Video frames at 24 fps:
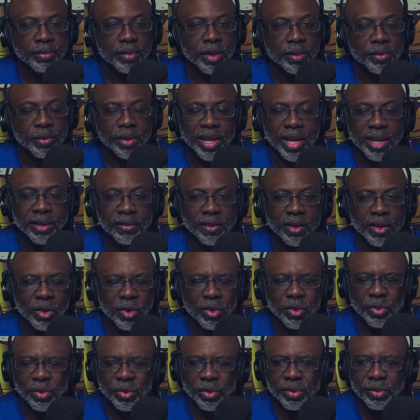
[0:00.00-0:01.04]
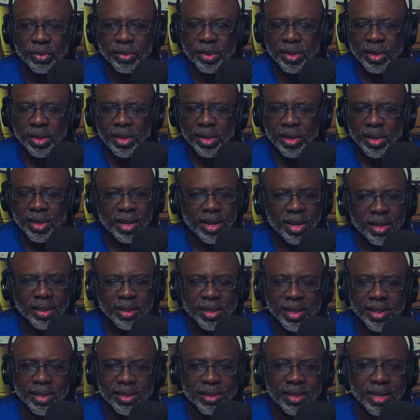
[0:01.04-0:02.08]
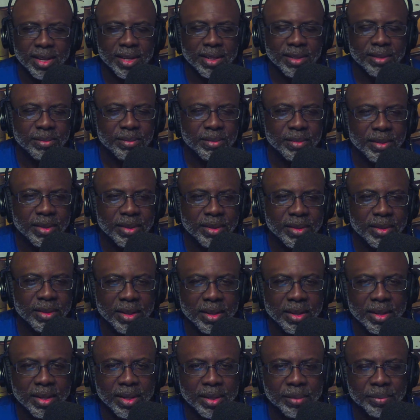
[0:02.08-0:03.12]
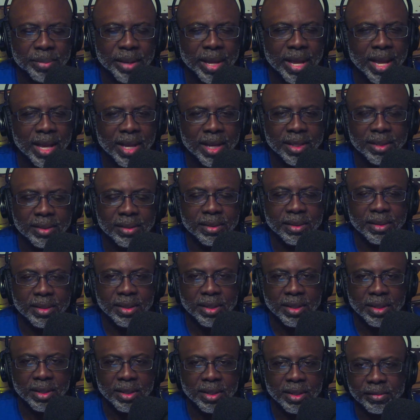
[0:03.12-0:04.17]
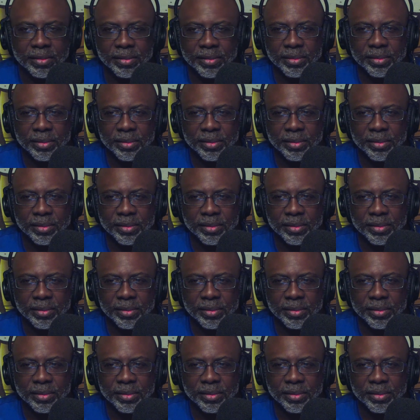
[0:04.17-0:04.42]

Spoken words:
we have a whole, I think it's like a pallet of